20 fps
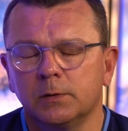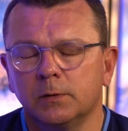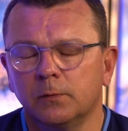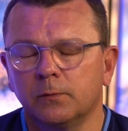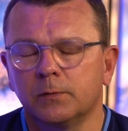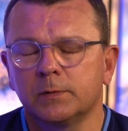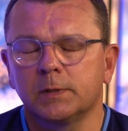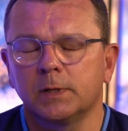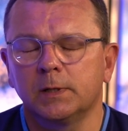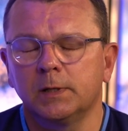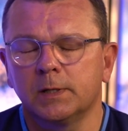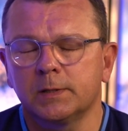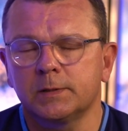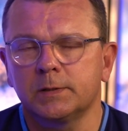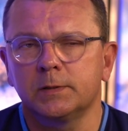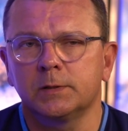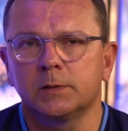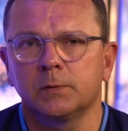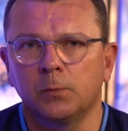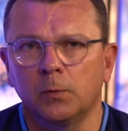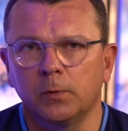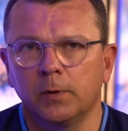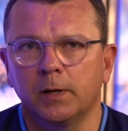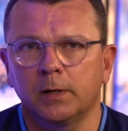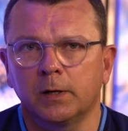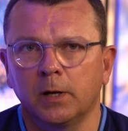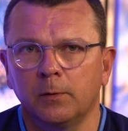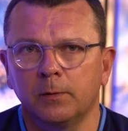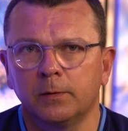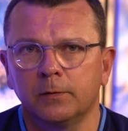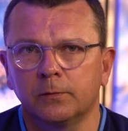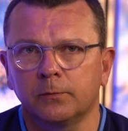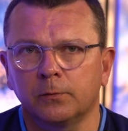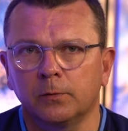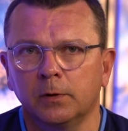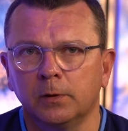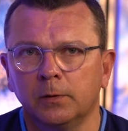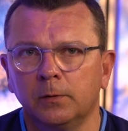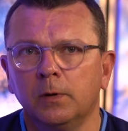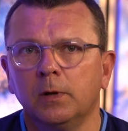obviously listen to what they're going
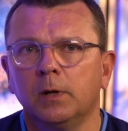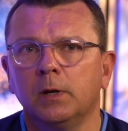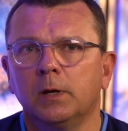through